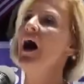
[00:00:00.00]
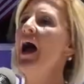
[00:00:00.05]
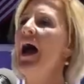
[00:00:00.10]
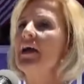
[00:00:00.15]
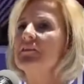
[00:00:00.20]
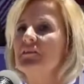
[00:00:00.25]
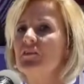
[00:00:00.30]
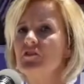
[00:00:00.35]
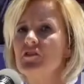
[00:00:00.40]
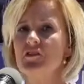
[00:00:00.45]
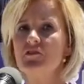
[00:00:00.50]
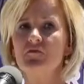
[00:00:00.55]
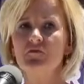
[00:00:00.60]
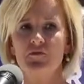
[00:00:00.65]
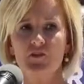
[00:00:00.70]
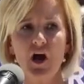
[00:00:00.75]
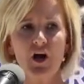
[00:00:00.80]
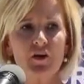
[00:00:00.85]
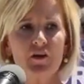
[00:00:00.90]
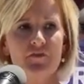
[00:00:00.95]
At the
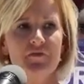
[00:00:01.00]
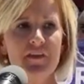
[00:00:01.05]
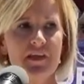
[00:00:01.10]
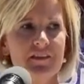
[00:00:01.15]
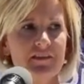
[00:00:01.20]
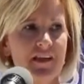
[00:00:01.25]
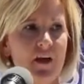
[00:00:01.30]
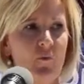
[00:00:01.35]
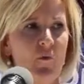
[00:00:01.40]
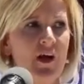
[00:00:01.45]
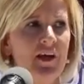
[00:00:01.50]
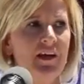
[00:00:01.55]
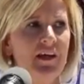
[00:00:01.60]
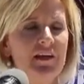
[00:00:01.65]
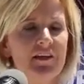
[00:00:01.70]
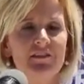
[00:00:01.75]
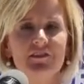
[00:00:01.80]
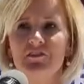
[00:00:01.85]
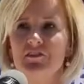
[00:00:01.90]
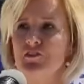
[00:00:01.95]
start of this, I want to
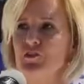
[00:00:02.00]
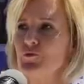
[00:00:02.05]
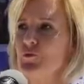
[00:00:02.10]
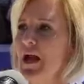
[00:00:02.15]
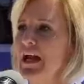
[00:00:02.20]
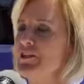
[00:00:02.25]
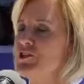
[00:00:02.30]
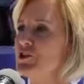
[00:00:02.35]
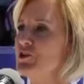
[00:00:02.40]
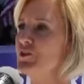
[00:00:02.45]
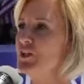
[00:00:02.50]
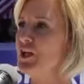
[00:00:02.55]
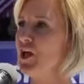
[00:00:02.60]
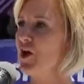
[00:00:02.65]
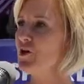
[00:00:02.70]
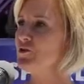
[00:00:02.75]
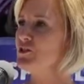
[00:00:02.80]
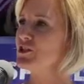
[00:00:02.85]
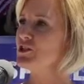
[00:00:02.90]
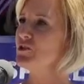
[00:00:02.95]
direct you to
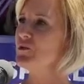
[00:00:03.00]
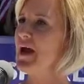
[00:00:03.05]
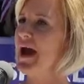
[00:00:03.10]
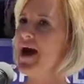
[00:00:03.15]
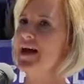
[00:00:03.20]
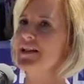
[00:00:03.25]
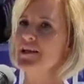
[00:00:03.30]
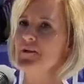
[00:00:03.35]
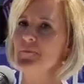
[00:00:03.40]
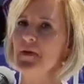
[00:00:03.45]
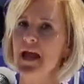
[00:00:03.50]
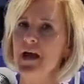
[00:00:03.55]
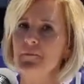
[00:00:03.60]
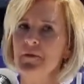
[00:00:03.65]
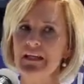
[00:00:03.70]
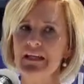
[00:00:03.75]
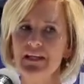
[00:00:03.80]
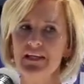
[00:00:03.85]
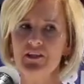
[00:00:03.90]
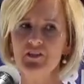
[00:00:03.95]
go to
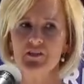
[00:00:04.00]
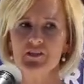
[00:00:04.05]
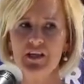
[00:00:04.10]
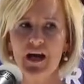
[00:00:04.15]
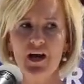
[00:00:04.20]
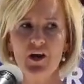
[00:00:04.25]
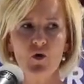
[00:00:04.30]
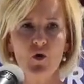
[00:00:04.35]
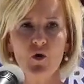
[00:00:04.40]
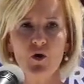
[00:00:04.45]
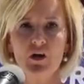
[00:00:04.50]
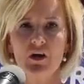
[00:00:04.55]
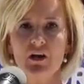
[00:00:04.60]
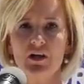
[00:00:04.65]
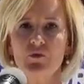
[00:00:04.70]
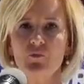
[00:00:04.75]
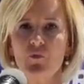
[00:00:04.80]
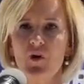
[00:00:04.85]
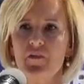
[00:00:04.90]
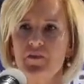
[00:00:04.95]
alabamaeagle.org
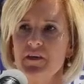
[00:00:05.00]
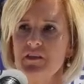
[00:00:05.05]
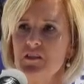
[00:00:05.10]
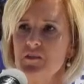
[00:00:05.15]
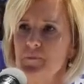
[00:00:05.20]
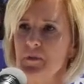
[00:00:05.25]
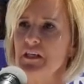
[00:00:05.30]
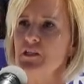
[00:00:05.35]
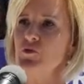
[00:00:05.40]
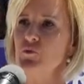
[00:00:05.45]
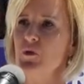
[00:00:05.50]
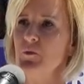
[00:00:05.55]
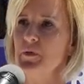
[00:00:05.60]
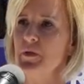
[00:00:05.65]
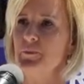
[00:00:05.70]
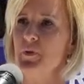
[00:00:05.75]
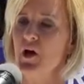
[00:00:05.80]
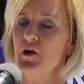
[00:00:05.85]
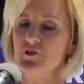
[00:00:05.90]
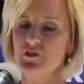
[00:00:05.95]
where this speech will be
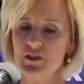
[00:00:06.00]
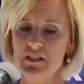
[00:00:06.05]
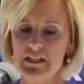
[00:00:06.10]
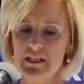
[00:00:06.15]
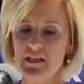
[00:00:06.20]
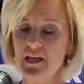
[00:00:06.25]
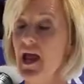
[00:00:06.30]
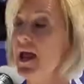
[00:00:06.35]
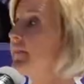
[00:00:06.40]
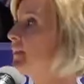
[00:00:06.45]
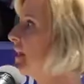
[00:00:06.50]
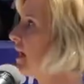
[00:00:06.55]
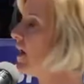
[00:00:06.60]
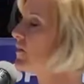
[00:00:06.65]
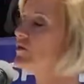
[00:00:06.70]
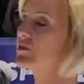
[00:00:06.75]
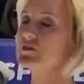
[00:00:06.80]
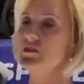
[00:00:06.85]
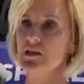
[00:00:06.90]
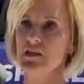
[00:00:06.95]
posted and the
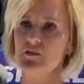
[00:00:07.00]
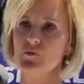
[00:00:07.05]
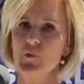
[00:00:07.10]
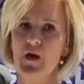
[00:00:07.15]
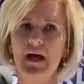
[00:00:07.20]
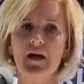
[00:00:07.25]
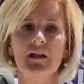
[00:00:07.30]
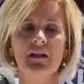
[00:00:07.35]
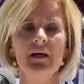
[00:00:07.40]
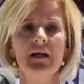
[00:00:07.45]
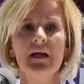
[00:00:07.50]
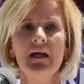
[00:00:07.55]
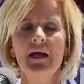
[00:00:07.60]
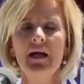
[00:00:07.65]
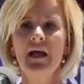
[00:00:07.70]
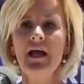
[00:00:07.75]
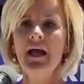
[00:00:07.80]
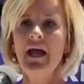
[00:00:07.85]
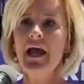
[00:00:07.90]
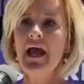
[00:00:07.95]
others as well.
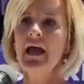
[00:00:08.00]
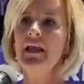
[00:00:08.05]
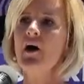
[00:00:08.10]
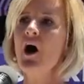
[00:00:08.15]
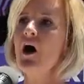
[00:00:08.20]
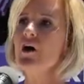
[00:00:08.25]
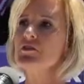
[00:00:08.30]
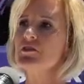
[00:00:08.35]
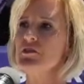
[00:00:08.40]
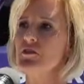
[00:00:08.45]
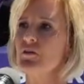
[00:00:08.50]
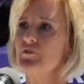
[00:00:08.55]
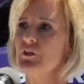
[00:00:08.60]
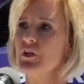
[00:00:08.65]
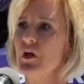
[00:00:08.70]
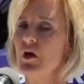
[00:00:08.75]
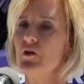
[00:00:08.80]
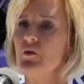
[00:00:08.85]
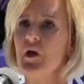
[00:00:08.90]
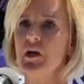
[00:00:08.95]
And also, if you
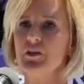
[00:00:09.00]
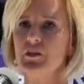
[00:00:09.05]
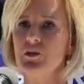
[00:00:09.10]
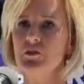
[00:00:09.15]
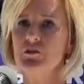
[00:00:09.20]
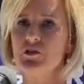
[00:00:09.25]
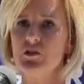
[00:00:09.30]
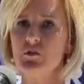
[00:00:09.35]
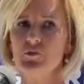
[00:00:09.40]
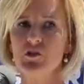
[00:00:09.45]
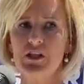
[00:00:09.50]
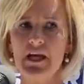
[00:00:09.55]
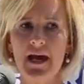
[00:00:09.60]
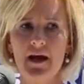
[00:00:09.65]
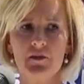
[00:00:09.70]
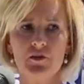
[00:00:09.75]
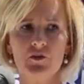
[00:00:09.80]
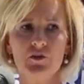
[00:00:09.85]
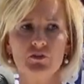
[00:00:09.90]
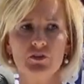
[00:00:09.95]
go to our YouTube
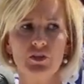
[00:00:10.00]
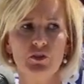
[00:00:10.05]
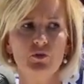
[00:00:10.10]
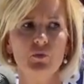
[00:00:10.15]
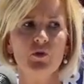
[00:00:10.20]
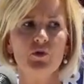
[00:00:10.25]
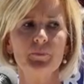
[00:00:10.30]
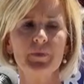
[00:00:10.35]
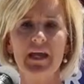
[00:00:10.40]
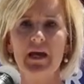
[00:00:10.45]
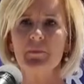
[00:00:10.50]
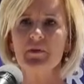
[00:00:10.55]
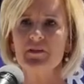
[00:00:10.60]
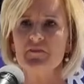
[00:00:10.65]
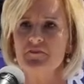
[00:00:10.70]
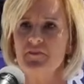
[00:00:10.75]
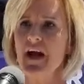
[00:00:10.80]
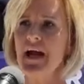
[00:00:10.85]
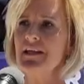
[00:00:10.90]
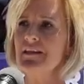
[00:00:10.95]
channel, you will be able to
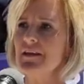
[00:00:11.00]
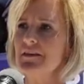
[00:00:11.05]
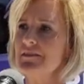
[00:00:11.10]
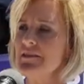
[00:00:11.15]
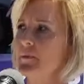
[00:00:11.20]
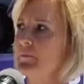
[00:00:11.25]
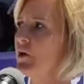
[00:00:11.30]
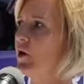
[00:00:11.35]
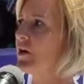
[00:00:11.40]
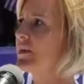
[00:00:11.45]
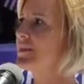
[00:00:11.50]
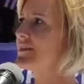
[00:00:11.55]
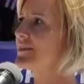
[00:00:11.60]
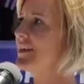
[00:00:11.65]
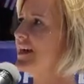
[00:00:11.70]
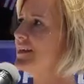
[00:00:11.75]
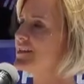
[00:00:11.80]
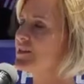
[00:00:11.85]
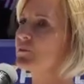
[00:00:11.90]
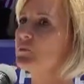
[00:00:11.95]
find this. I'm going to
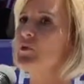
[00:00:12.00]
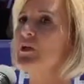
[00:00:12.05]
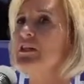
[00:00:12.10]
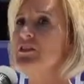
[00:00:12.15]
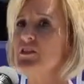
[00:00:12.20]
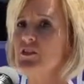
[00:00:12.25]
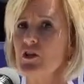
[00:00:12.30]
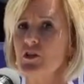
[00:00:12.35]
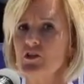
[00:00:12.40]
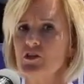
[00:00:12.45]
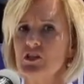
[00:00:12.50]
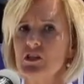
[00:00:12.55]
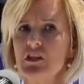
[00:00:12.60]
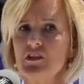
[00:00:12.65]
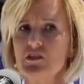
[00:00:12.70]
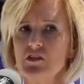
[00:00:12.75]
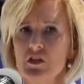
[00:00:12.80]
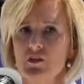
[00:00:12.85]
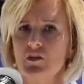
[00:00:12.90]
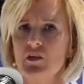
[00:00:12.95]
cite some research, and
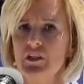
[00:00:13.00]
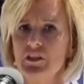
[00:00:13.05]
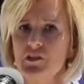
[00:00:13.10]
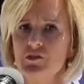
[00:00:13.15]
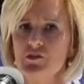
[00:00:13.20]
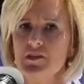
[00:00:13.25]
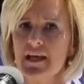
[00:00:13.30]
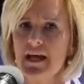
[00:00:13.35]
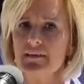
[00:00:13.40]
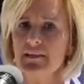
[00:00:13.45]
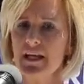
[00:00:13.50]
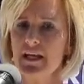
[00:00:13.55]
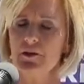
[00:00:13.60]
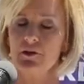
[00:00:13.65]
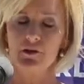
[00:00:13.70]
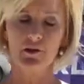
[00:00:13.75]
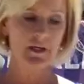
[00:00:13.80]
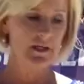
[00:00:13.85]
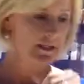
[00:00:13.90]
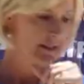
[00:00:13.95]
so you can use that
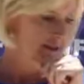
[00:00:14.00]
later.